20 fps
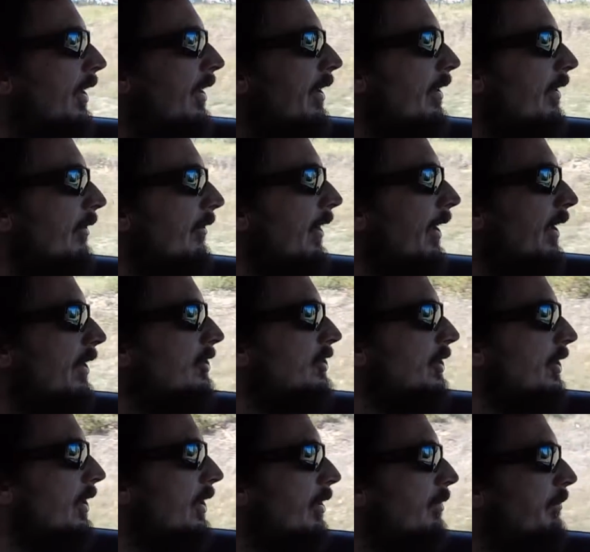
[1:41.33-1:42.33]
They're
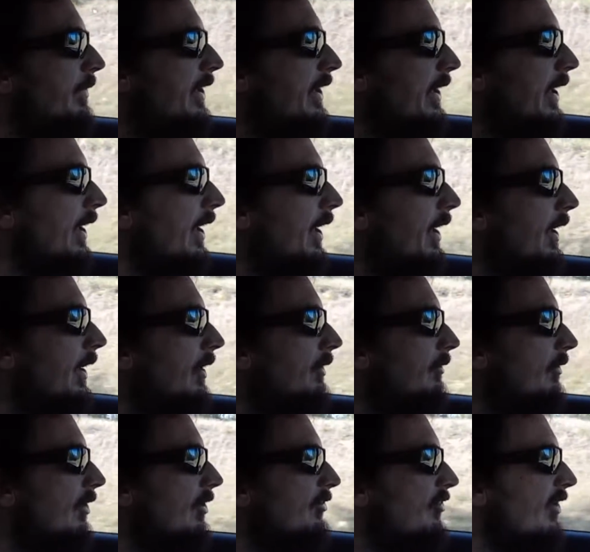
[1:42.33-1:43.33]
actually going to be
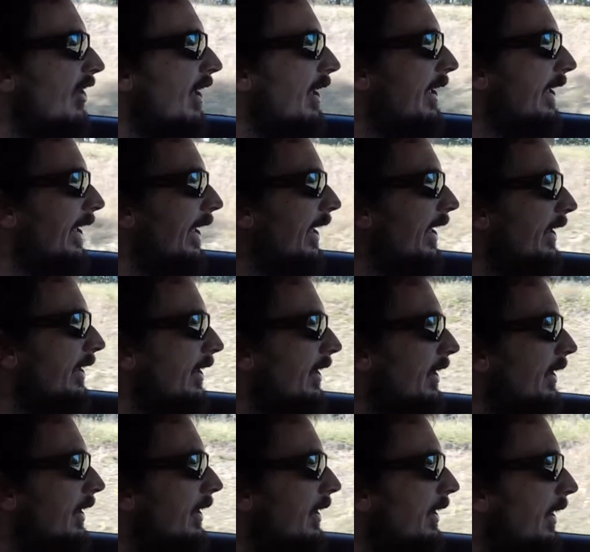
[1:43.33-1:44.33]
reselling it,
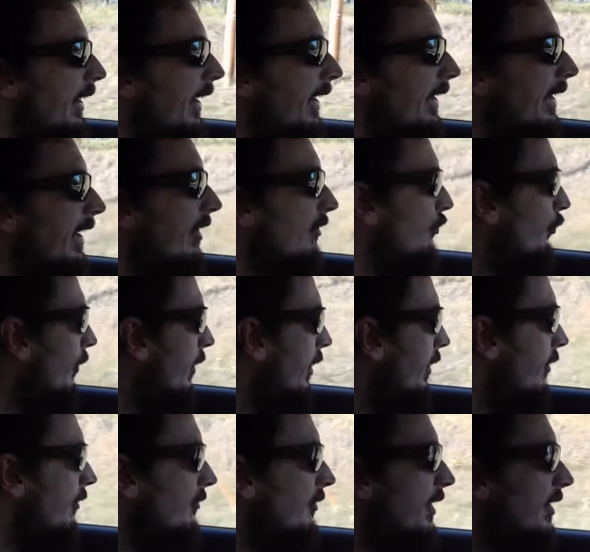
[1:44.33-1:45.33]
and that's one
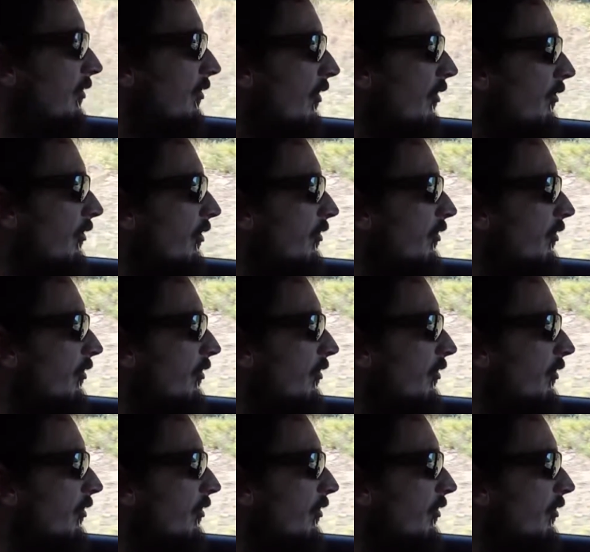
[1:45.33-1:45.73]
of the reasons.